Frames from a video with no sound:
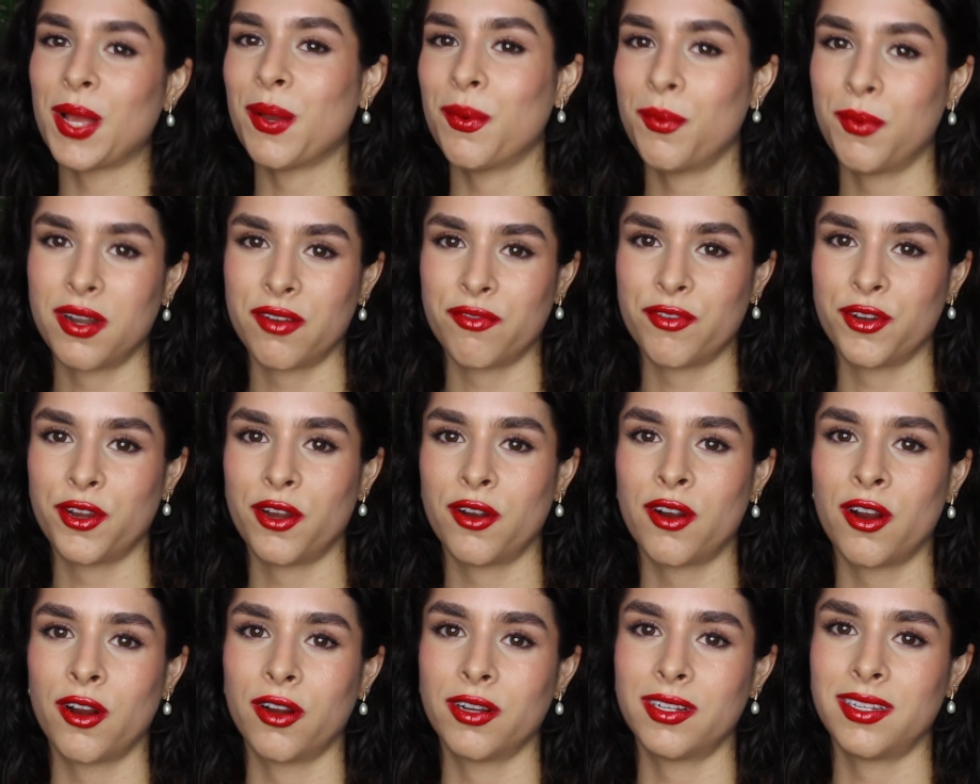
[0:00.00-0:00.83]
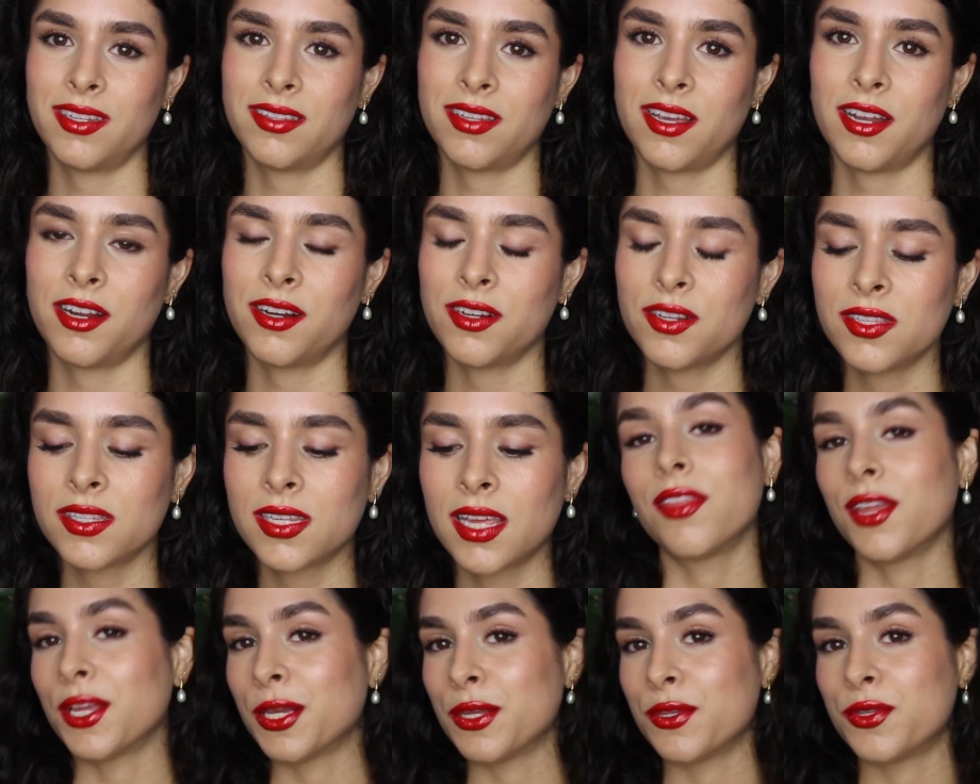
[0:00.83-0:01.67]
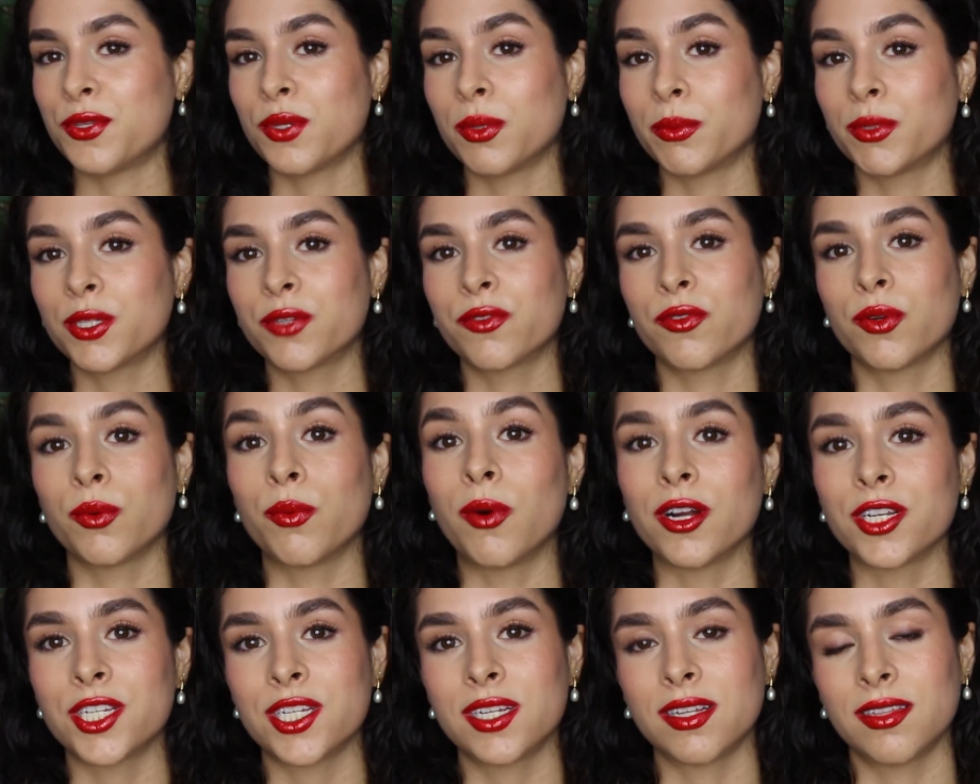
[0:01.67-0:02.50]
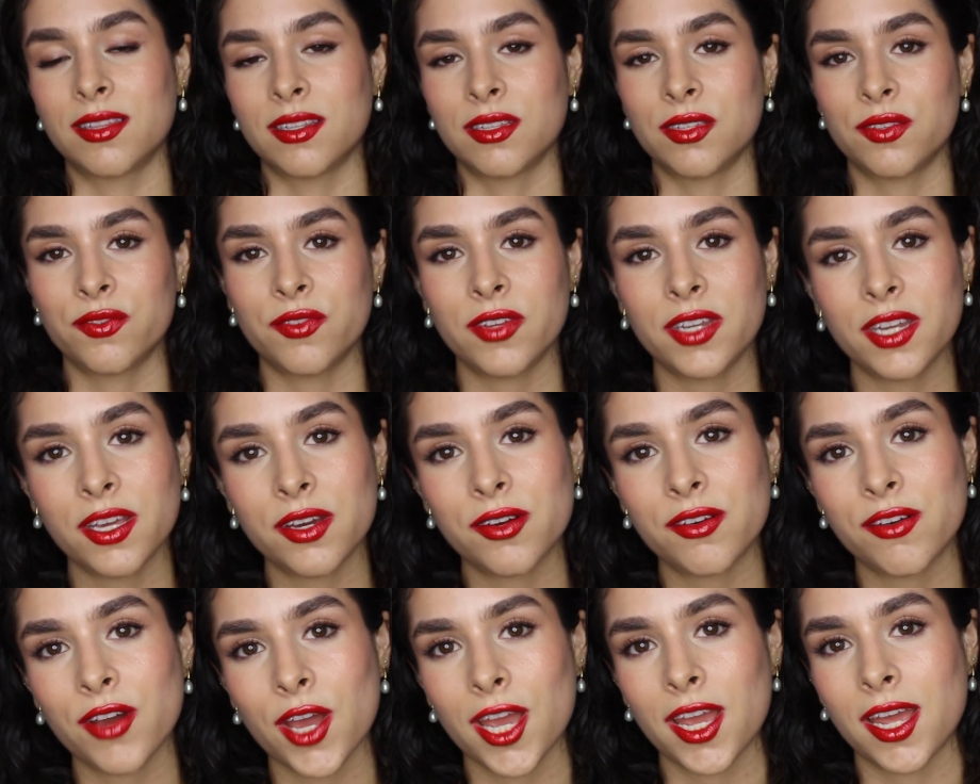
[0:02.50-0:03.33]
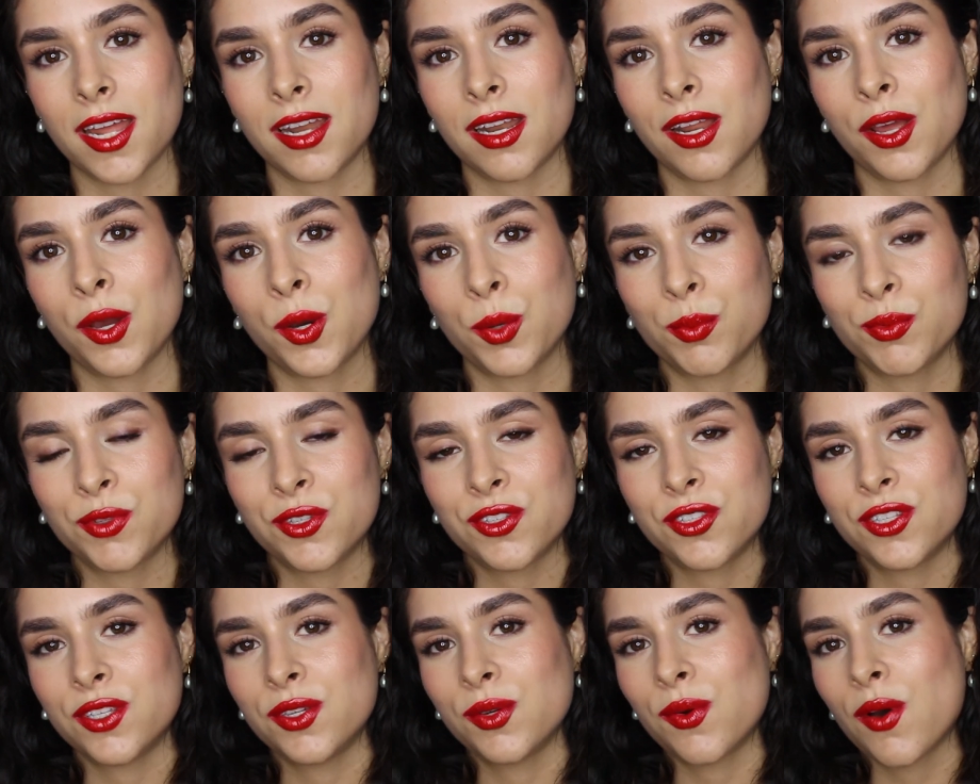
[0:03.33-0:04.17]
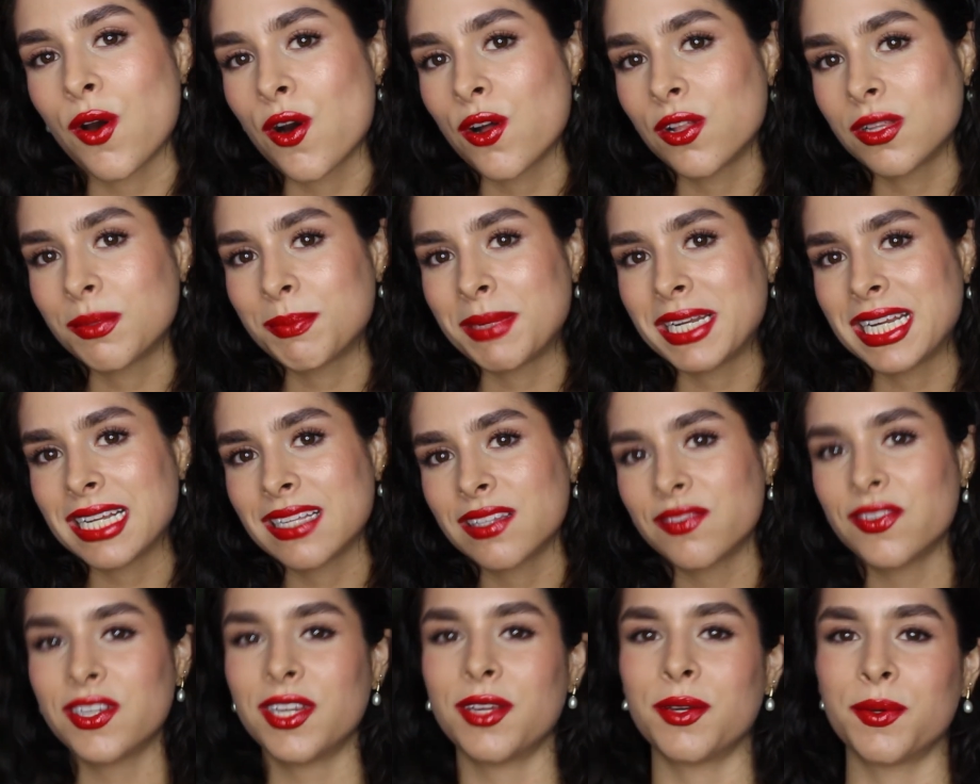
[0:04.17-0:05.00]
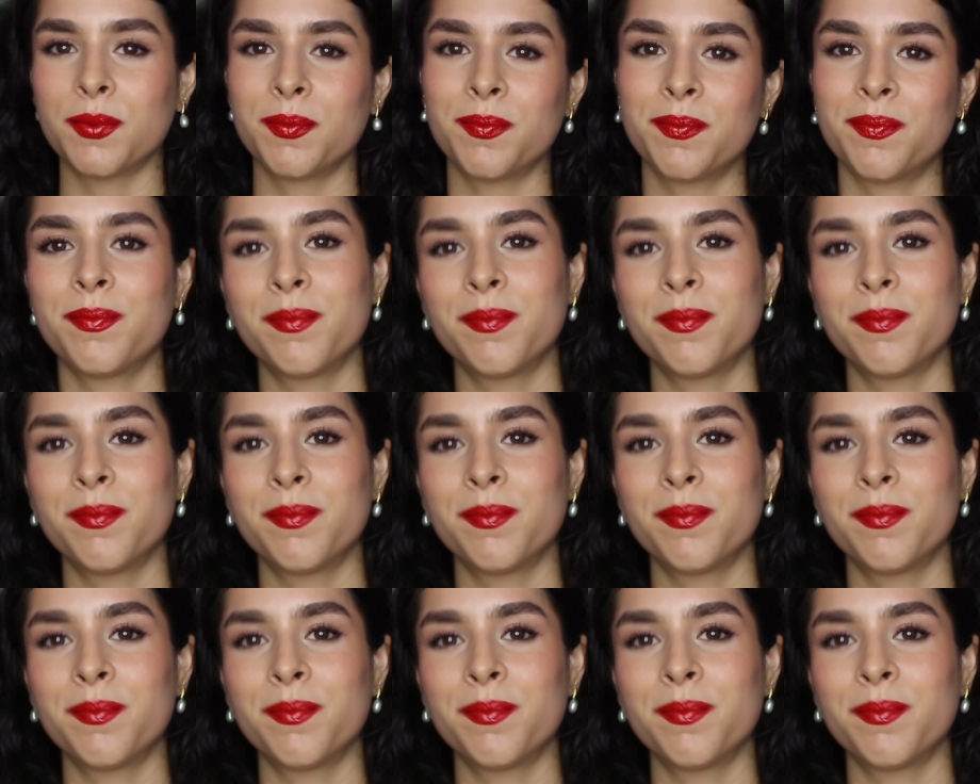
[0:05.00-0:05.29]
Whatever your heart desires. Thank you so much for watching this video, and I hope to see you all in my next video.